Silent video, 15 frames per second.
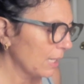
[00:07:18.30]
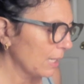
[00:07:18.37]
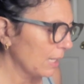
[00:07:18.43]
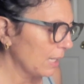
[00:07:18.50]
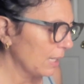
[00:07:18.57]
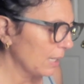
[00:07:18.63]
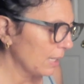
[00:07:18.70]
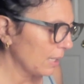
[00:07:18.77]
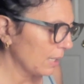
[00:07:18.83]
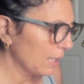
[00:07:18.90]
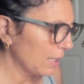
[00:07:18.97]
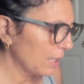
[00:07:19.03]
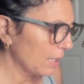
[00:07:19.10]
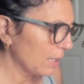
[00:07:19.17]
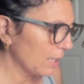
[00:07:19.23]

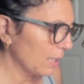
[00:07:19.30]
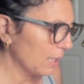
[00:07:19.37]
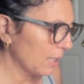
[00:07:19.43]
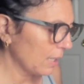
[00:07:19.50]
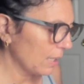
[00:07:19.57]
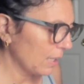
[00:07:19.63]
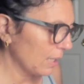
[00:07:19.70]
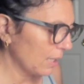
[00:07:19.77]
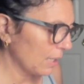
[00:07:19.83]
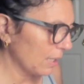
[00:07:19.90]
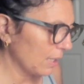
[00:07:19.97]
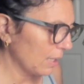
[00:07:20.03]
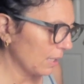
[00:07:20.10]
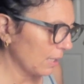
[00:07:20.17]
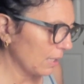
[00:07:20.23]

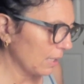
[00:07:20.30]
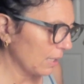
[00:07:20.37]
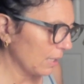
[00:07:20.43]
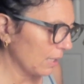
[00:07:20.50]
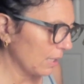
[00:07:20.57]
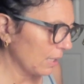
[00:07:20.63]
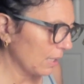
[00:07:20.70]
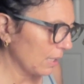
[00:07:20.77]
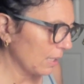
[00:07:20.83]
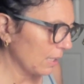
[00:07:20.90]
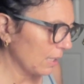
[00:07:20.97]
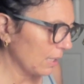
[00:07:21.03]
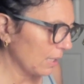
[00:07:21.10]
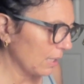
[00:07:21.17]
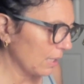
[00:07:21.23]

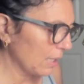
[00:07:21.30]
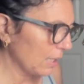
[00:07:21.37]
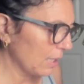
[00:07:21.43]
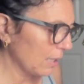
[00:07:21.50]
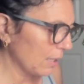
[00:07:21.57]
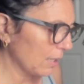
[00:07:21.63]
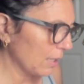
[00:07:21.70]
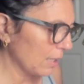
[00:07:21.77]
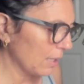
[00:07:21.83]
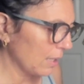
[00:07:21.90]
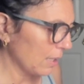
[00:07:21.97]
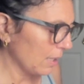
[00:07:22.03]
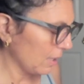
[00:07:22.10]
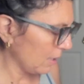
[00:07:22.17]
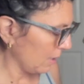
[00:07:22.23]

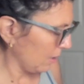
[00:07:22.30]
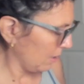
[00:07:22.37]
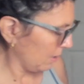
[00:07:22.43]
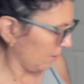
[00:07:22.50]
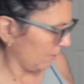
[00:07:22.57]
No one is speaking in this clip.